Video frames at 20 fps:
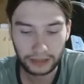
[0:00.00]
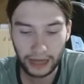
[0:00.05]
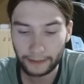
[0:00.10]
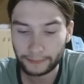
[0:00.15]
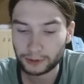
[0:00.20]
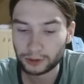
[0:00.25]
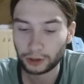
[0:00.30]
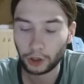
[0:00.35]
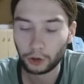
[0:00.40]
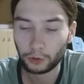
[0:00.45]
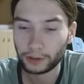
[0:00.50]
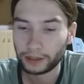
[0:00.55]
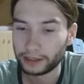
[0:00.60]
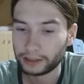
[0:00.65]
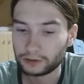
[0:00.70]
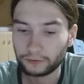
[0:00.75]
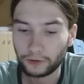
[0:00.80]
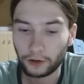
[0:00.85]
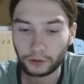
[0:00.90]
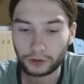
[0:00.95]
Absolutely,
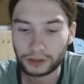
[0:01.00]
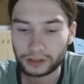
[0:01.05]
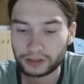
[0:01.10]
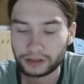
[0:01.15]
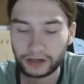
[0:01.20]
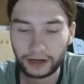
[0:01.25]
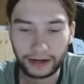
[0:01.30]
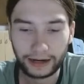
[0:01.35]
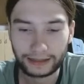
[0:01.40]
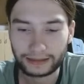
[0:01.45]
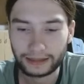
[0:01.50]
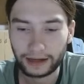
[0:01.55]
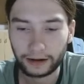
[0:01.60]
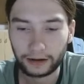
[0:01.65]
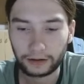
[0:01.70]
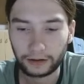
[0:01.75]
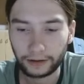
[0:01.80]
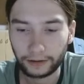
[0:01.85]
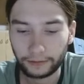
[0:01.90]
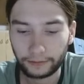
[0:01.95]
he's fucking shit at
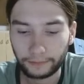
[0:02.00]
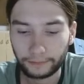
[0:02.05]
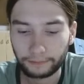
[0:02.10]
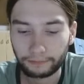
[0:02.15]
tackling.